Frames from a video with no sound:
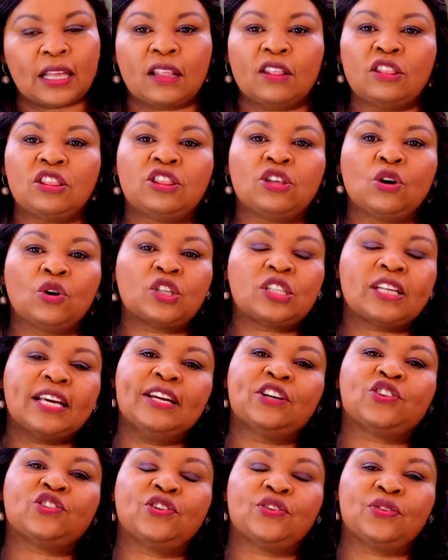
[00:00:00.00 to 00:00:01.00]
those
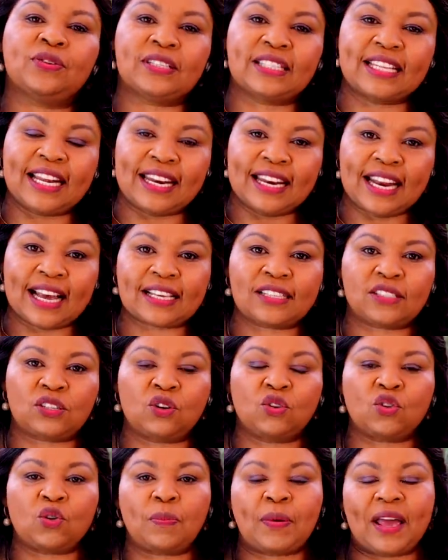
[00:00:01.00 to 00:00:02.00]
introduced the
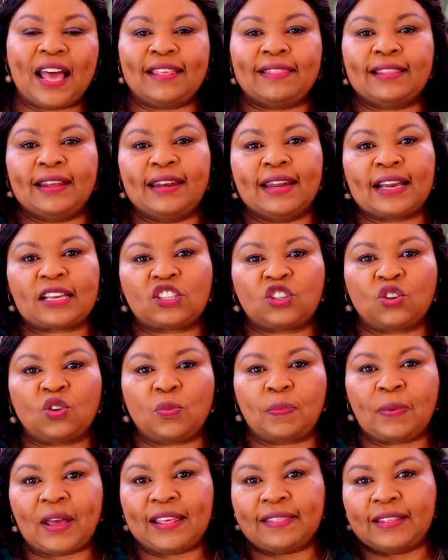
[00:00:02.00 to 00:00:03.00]
next group and the next
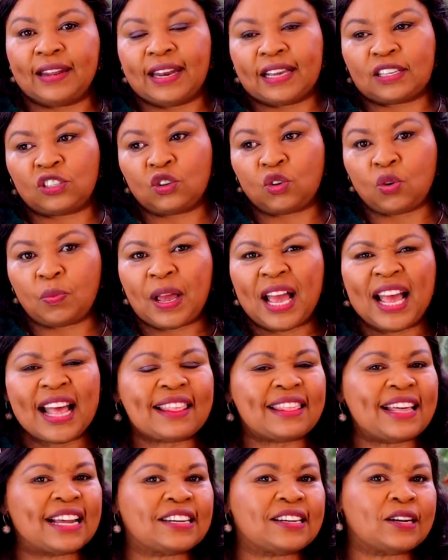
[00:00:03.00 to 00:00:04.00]
group and the next group.
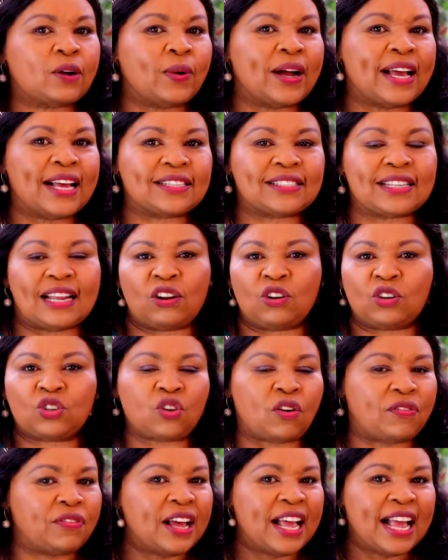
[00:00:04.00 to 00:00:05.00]
That requires a lot
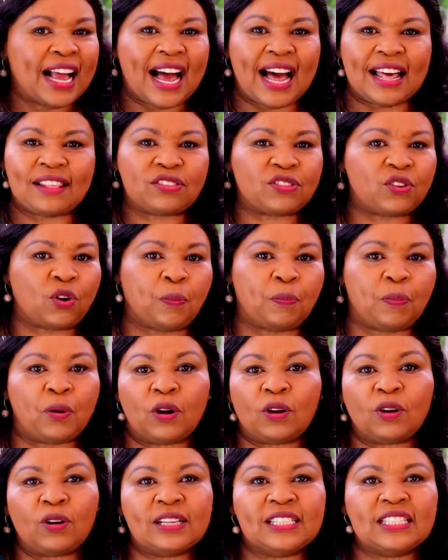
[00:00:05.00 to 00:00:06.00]
of
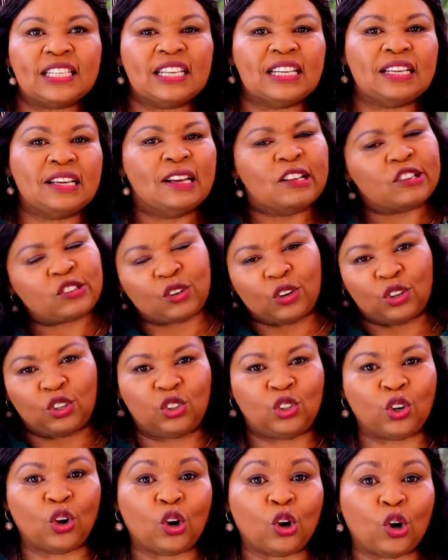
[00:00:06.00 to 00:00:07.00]
anthropology,
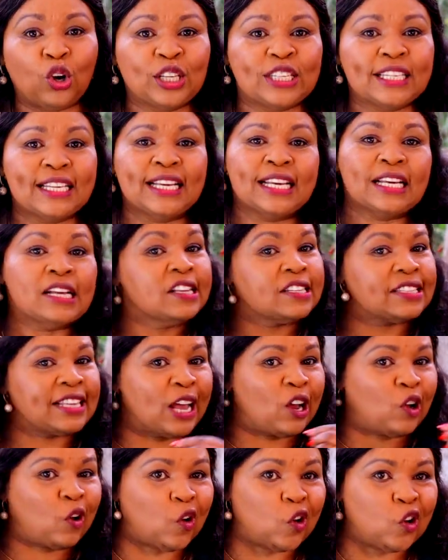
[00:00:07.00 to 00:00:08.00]
sociology,
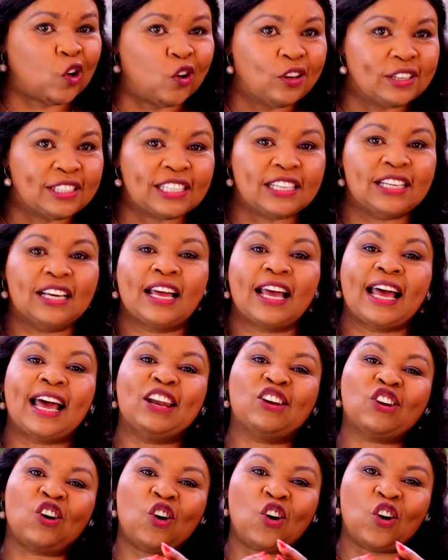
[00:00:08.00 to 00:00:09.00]
psychology,
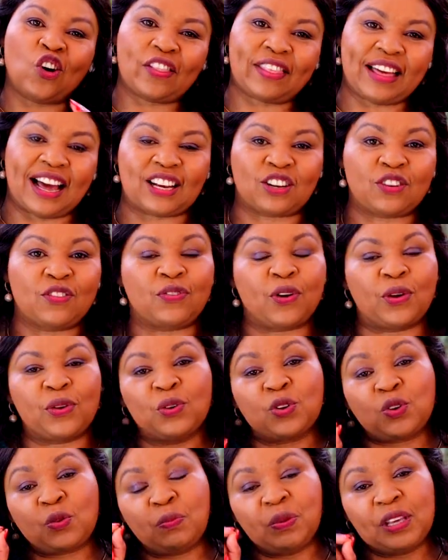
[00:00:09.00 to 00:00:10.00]
and all that for
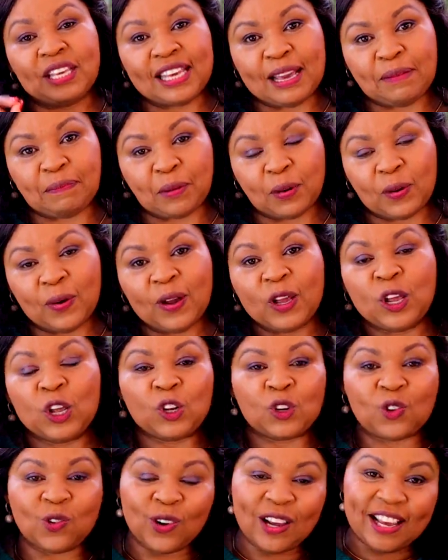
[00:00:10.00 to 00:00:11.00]
you to be able
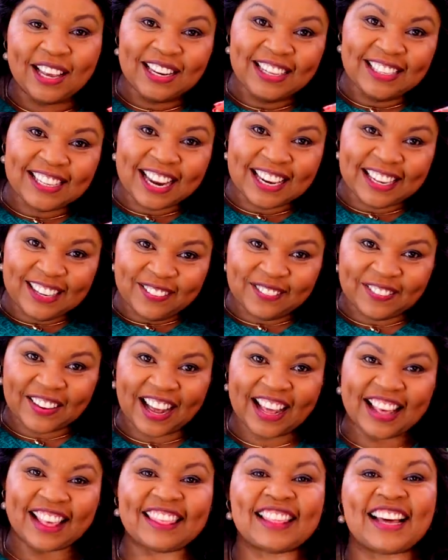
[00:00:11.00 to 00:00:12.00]
to
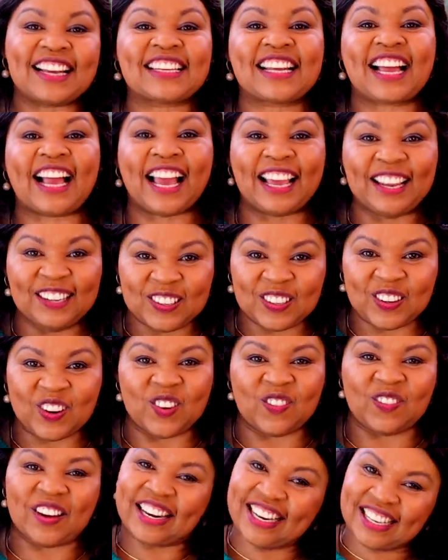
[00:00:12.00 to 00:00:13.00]
deliver that kind
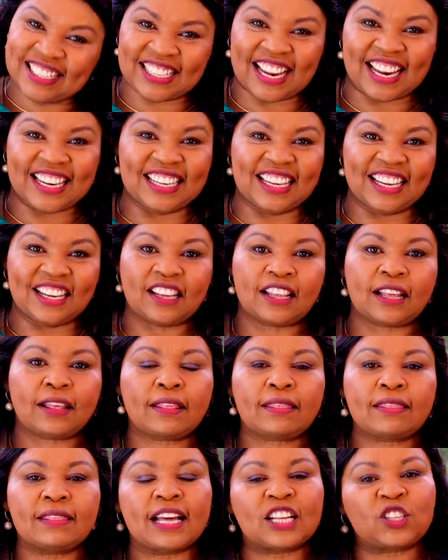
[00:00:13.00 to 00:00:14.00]
of understanding.
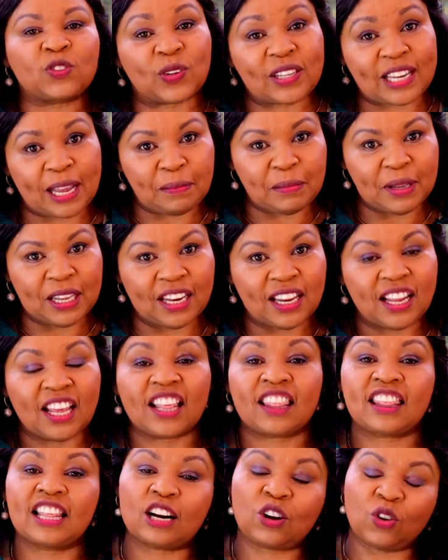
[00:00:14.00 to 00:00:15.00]
That's what I mean,
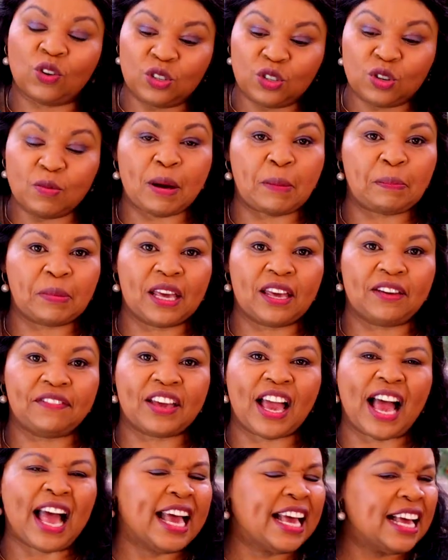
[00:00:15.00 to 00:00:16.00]
that consumer
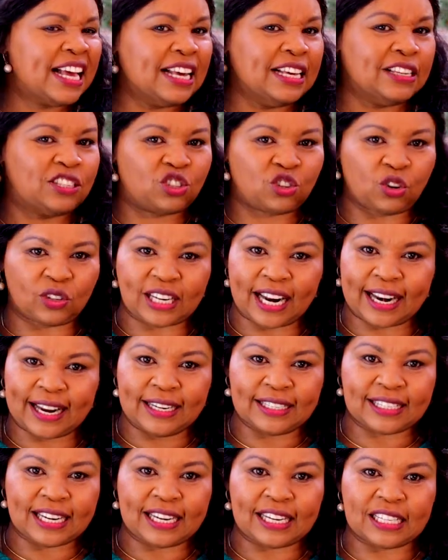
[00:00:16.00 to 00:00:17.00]
behavior is
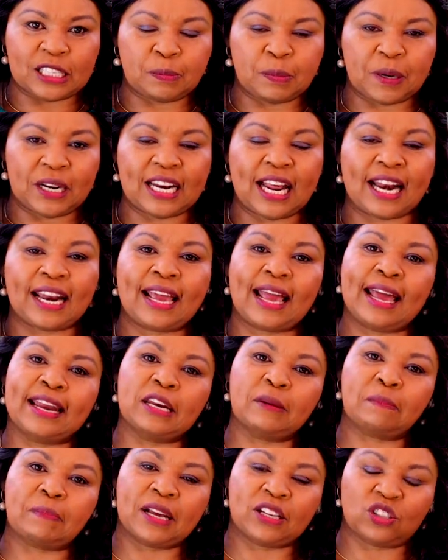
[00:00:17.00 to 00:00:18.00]
totally interdisciplinary
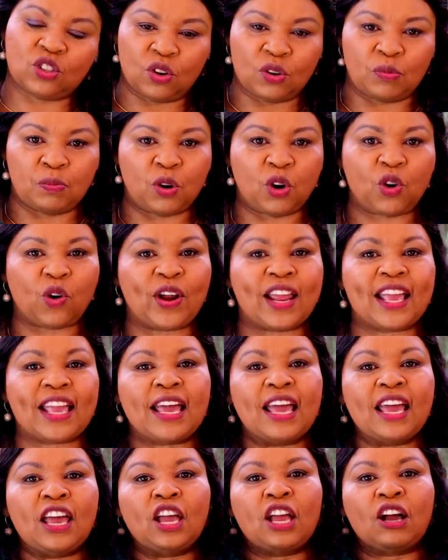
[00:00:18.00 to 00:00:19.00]
and depends on borrowing
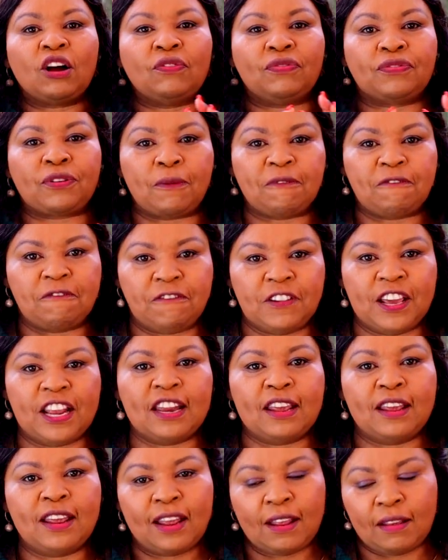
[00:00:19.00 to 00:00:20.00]
from
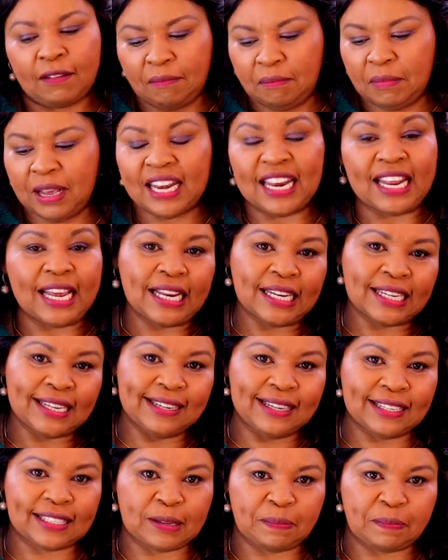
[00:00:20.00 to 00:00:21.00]
very many
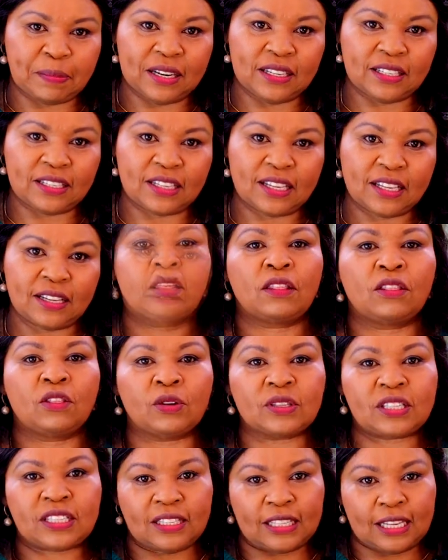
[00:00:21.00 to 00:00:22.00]
disciplines.
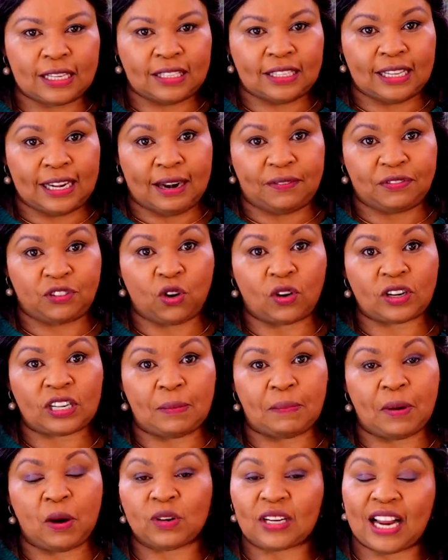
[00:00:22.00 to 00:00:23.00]
Those six that I've talked
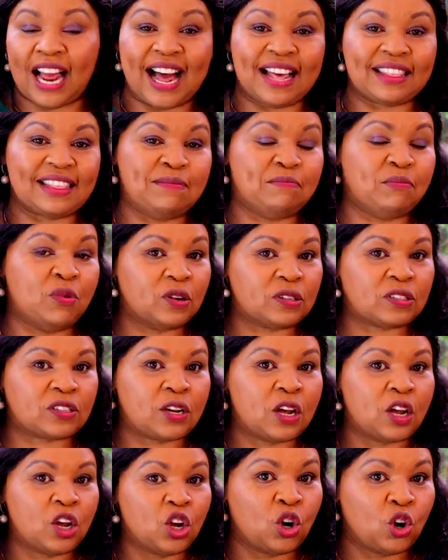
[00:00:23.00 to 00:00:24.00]
about are the
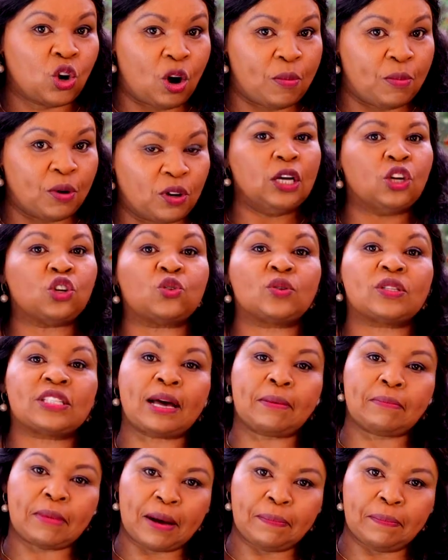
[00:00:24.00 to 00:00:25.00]
most common. To
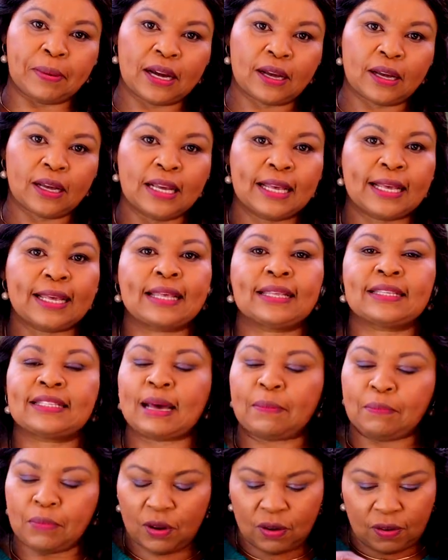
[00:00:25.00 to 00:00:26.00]
sum up,
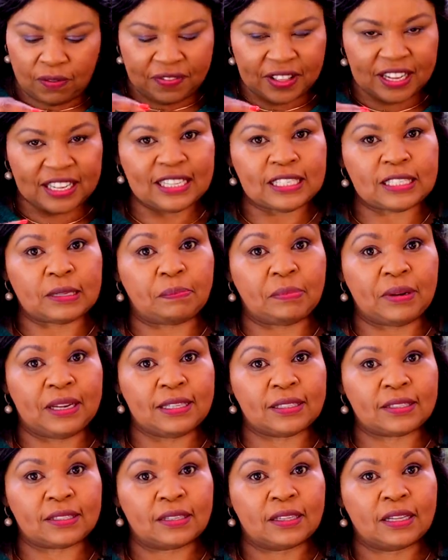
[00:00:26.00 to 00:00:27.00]
some of the
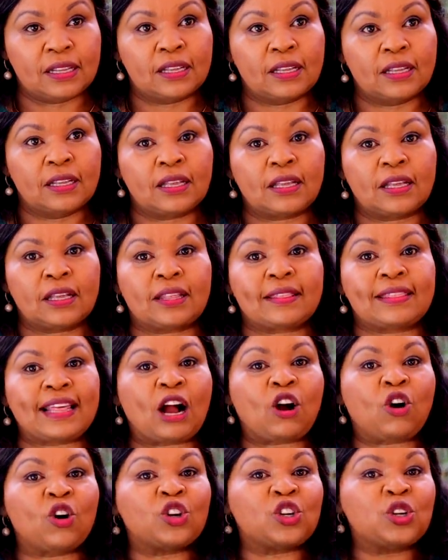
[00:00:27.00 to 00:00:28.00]
disciplines
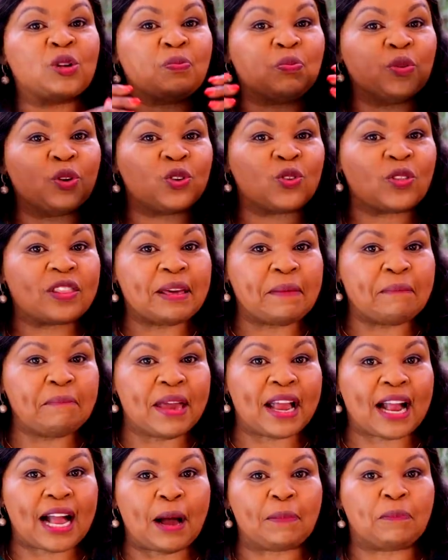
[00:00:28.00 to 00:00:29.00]
that contribute to the
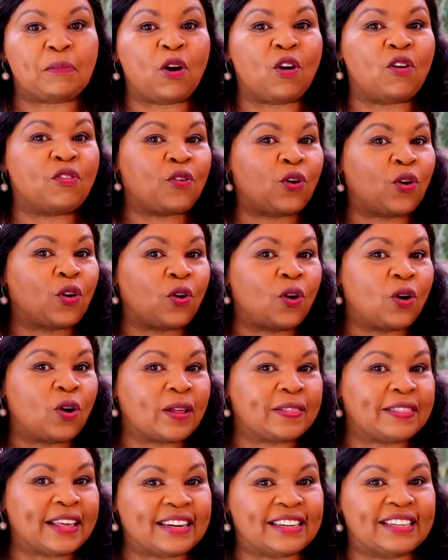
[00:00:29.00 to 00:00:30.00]
makeup of
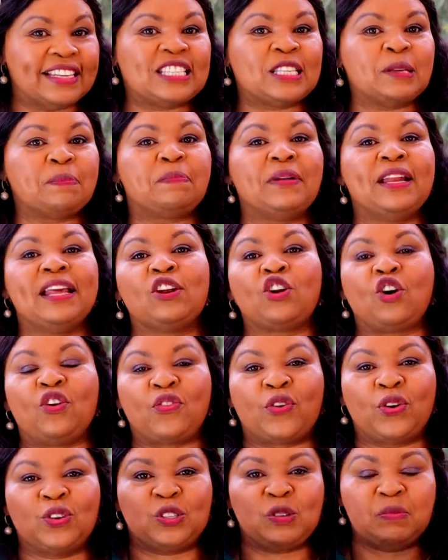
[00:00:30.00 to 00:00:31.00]
the discipline
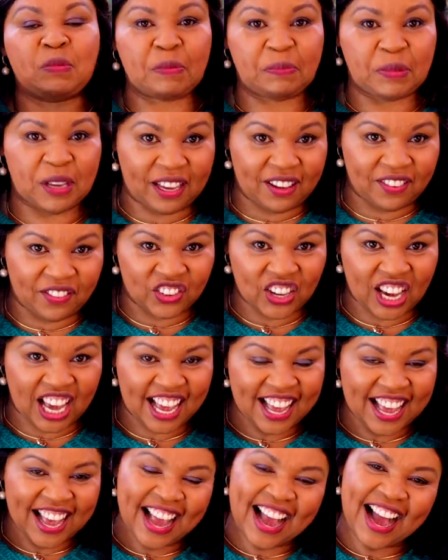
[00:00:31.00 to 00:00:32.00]
of consumer behavior
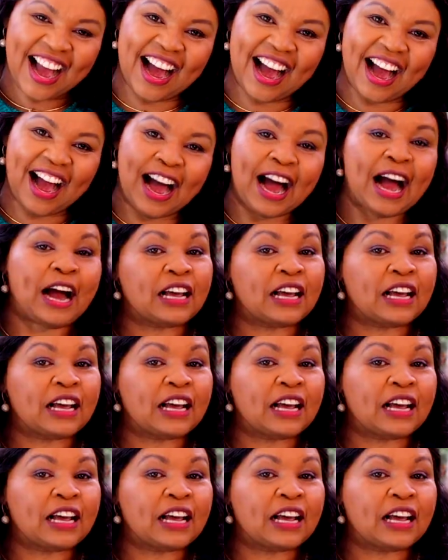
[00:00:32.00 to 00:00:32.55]
are